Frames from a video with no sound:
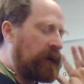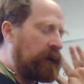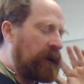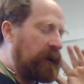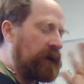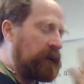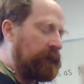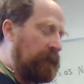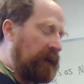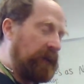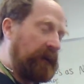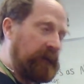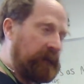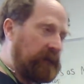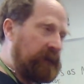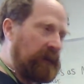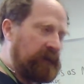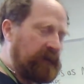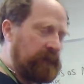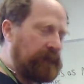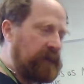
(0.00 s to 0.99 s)
in America
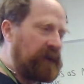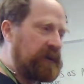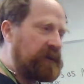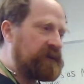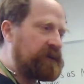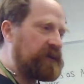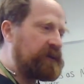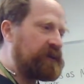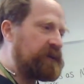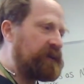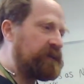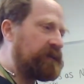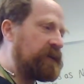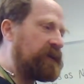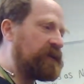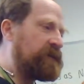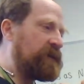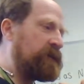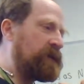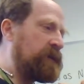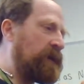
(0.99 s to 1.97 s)
and other places, if
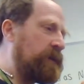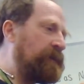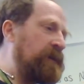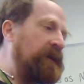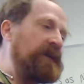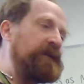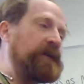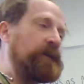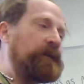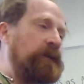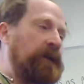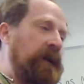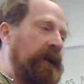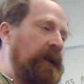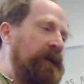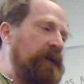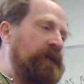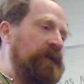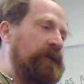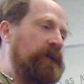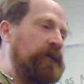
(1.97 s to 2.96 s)
there's a political
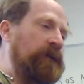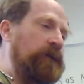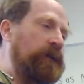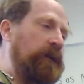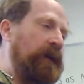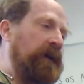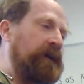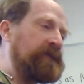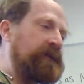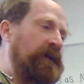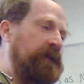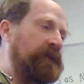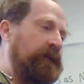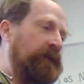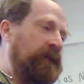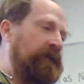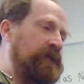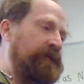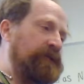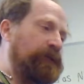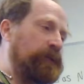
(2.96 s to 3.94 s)
candidate who has a
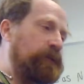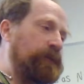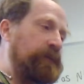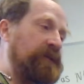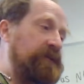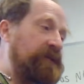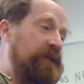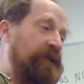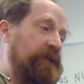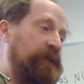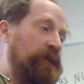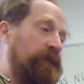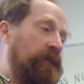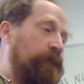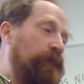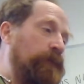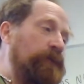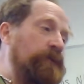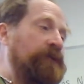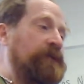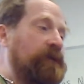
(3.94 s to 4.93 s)
very strong position on
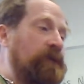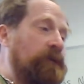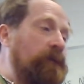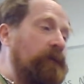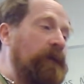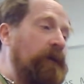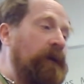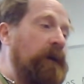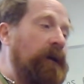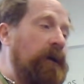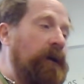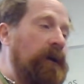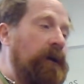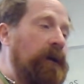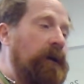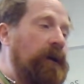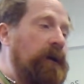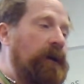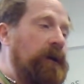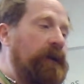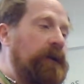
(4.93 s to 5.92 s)
abortion,
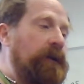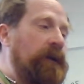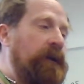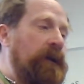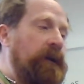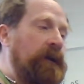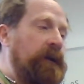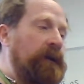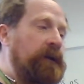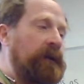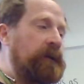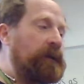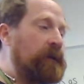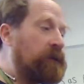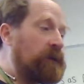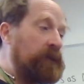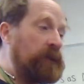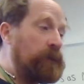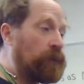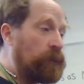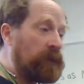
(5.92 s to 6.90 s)
then
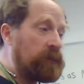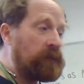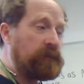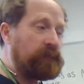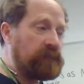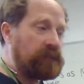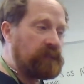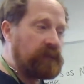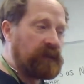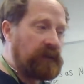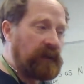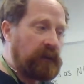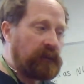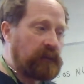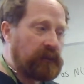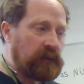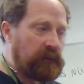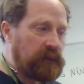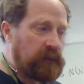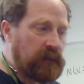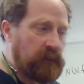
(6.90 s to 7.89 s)
you will get
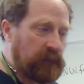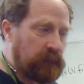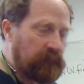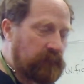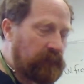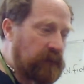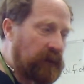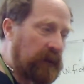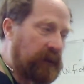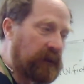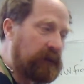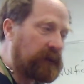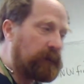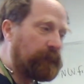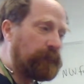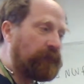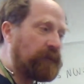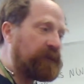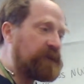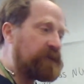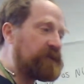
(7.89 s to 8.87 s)
Catholic
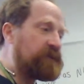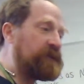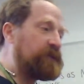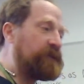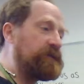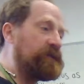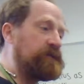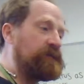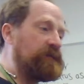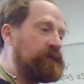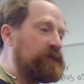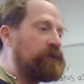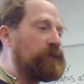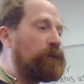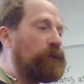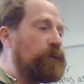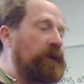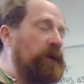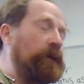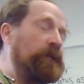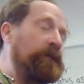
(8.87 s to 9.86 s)
priests
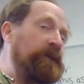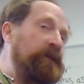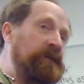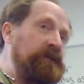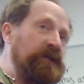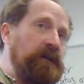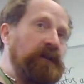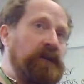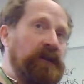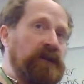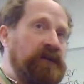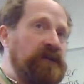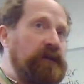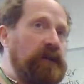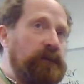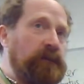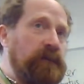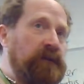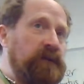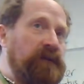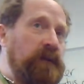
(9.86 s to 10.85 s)
talking in the Sunday
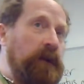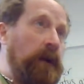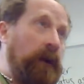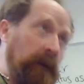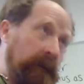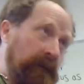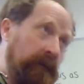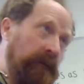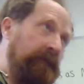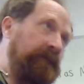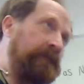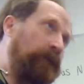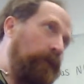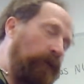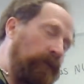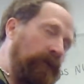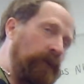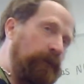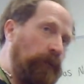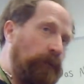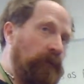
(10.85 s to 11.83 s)
sermons either for
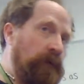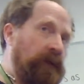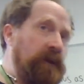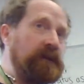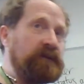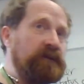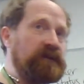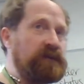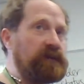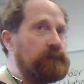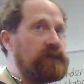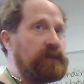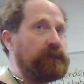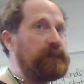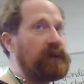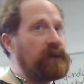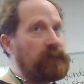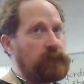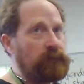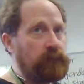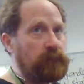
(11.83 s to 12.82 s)
them or against them,
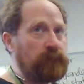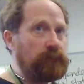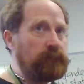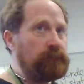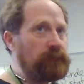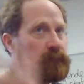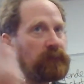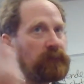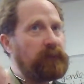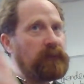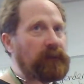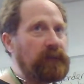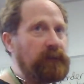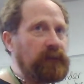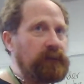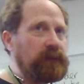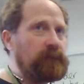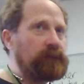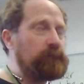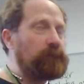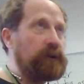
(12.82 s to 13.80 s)
depending on
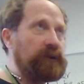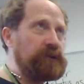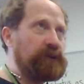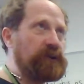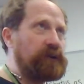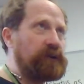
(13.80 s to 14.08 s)
which